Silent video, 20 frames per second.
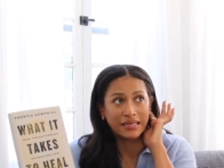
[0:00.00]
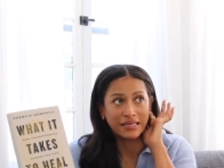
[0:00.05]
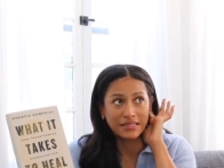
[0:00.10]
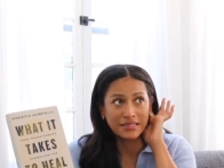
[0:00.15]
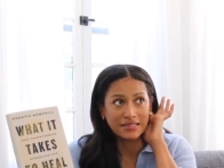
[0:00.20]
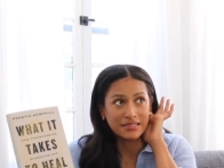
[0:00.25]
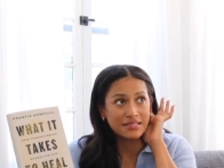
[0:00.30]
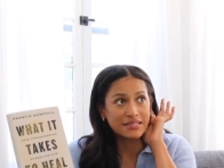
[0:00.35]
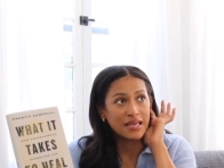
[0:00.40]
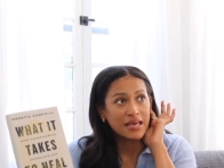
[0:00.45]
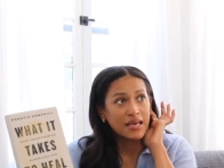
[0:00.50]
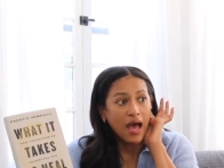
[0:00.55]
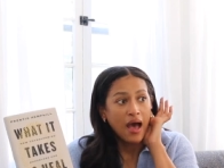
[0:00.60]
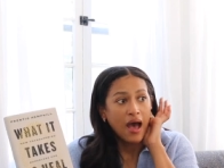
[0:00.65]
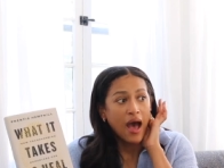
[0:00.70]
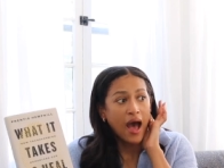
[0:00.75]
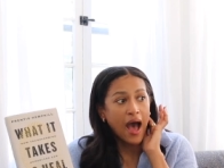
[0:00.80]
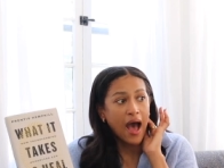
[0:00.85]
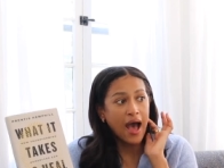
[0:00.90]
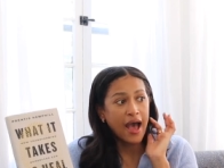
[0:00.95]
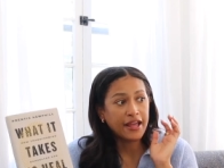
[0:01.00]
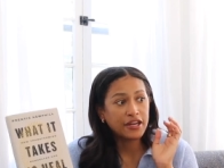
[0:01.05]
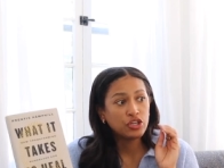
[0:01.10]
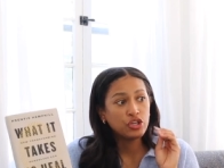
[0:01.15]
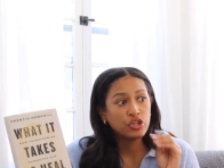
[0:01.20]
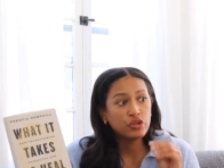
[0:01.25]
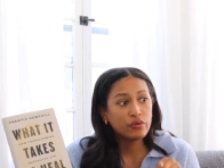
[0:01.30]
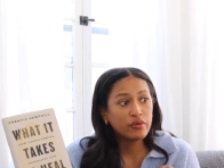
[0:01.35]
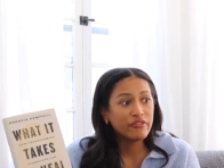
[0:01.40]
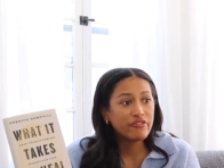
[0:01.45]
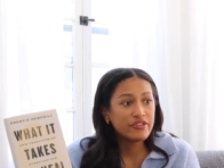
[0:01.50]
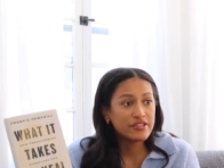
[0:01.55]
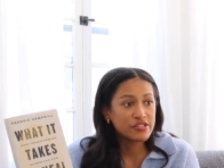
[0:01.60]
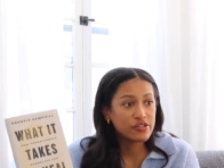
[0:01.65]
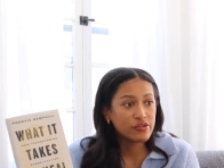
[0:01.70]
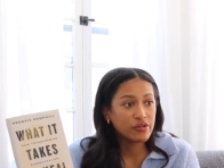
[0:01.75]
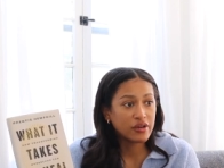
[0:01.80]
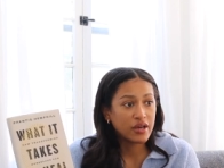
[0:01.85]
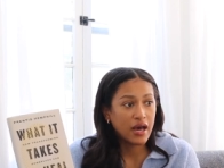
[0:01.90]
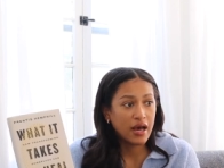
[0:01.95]
is, I knew a
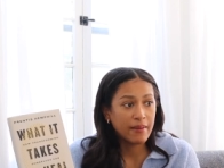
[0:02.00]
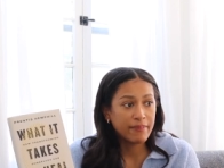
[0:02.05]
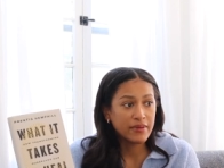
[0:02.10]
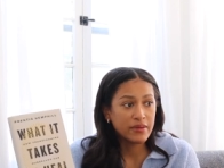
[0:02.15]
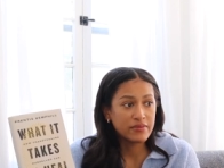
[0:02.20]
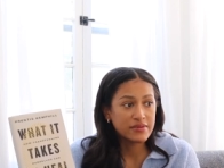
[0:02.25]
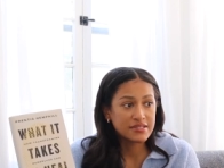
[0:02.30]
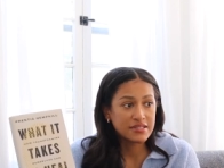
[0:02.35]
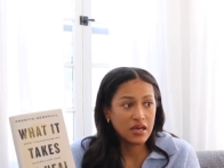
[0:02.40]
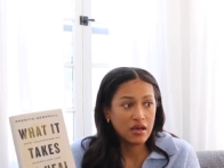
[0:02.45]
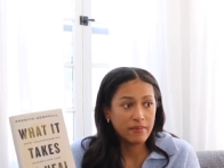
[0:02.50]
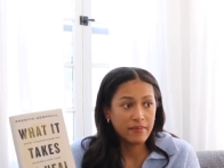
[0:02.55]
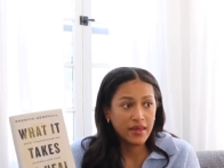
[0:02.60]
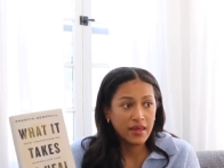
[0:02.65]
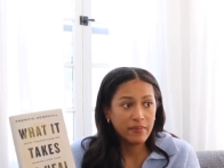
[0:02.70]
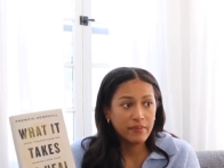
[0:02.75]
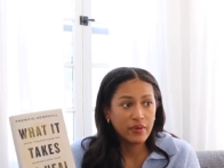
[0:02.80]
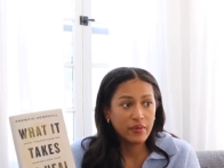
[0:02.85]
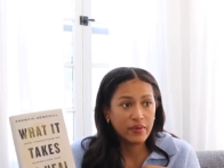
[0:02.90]
physical copy was coming,